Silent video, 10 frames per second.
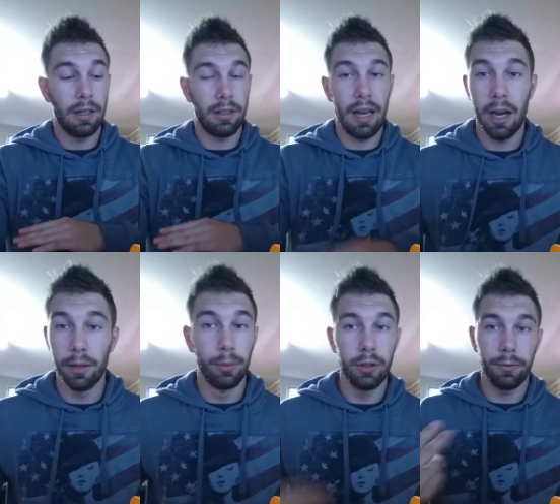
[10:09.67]

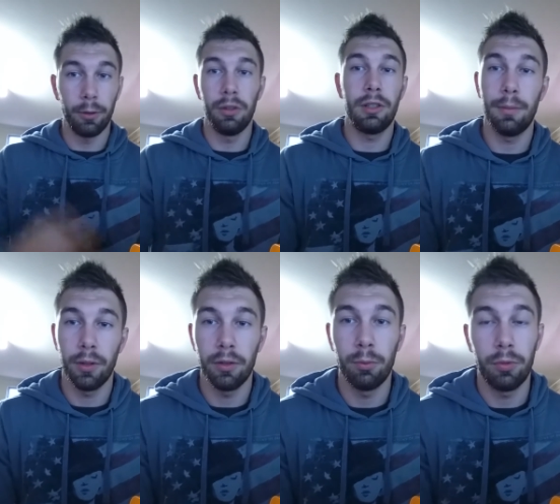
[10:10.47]
terrible, you fall asleep
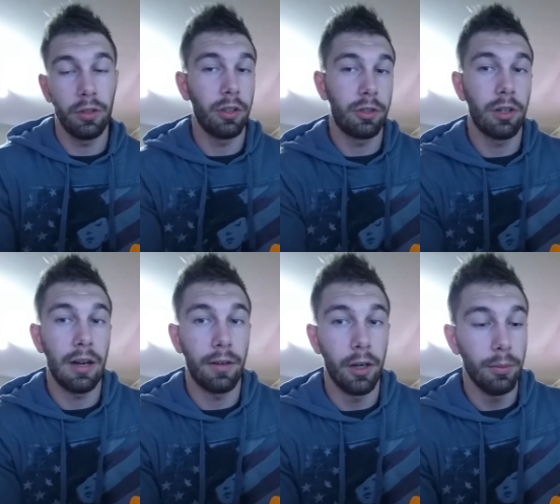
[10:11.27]
on the
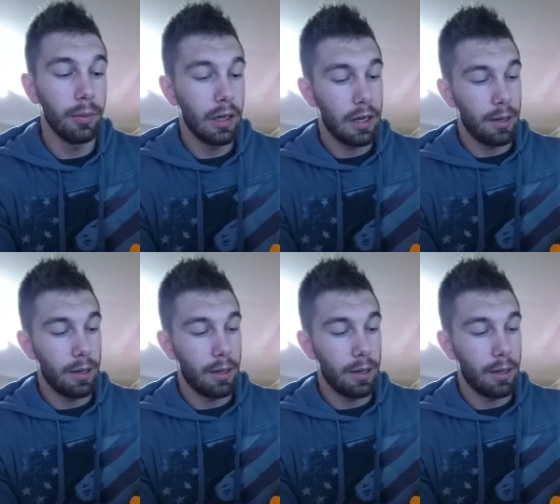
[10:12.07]
drive home.